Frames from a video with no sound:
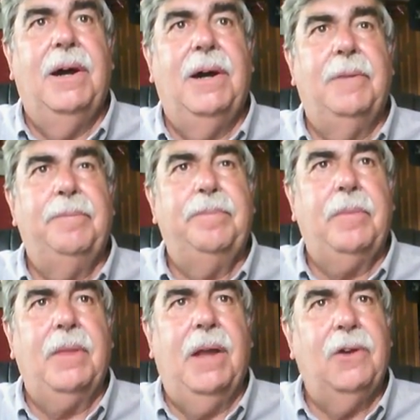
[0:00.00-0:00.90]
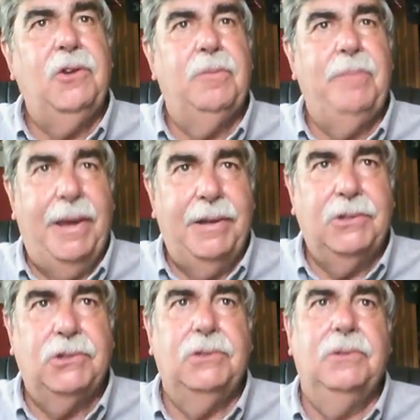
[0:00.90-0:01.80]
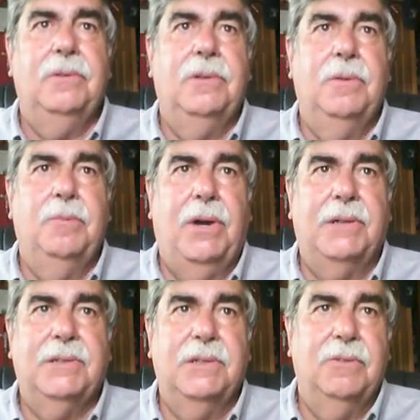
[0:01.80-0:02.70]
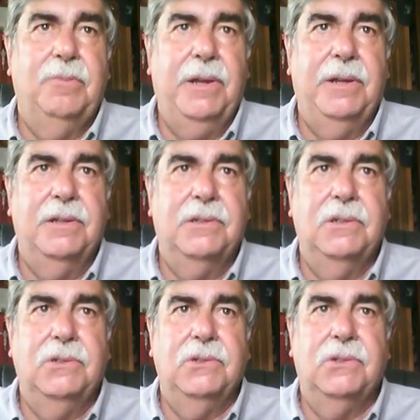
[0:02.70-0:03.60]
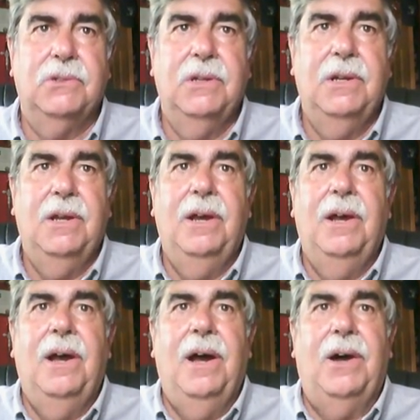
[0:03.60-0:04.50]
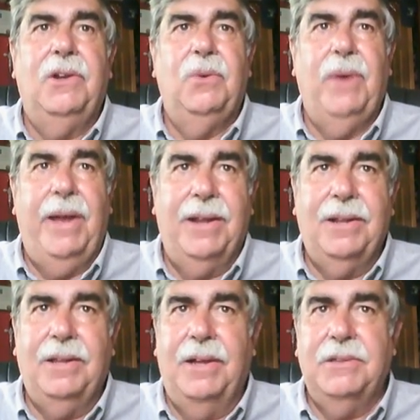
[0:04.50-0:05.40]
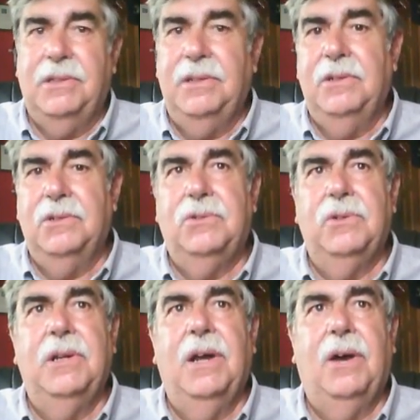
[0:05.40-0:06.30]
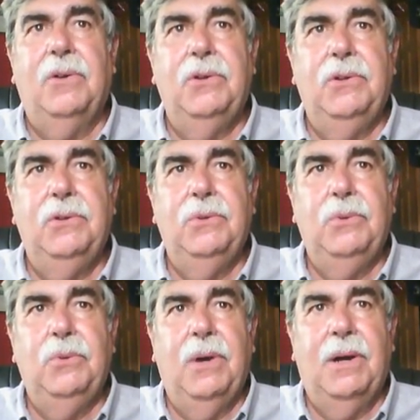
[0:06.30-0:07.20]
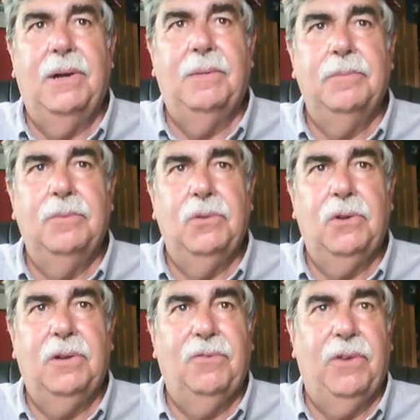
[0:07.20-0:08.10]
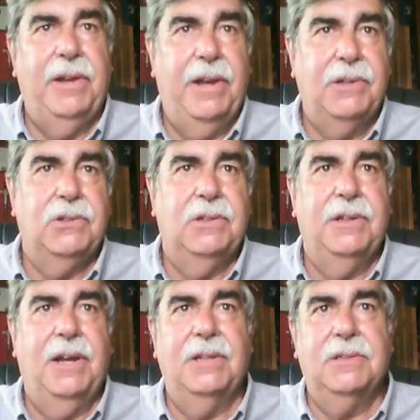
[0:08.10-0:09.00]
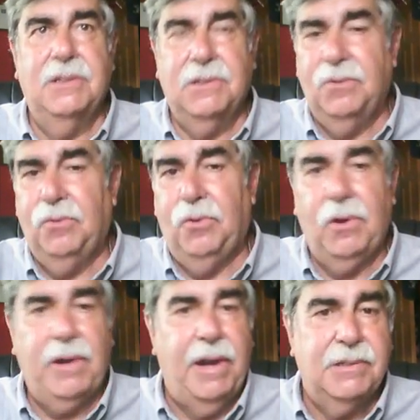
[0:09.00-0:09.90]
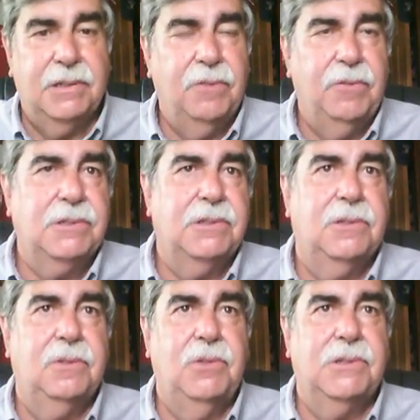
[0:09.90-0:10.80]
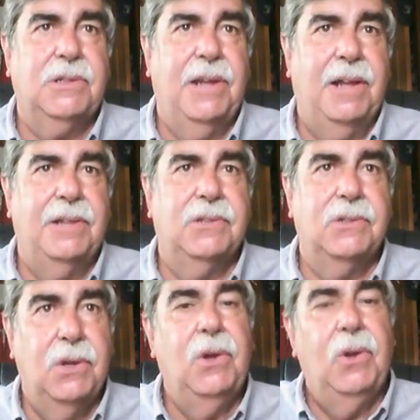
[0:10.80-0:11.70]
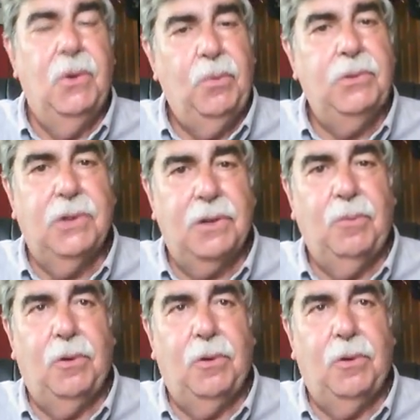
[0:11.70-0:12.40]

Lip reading: on. How do you manage the process of making decisions? How do you analyze the industry? How do you look at financial analysis and forecasting and risk analysis? We'll talk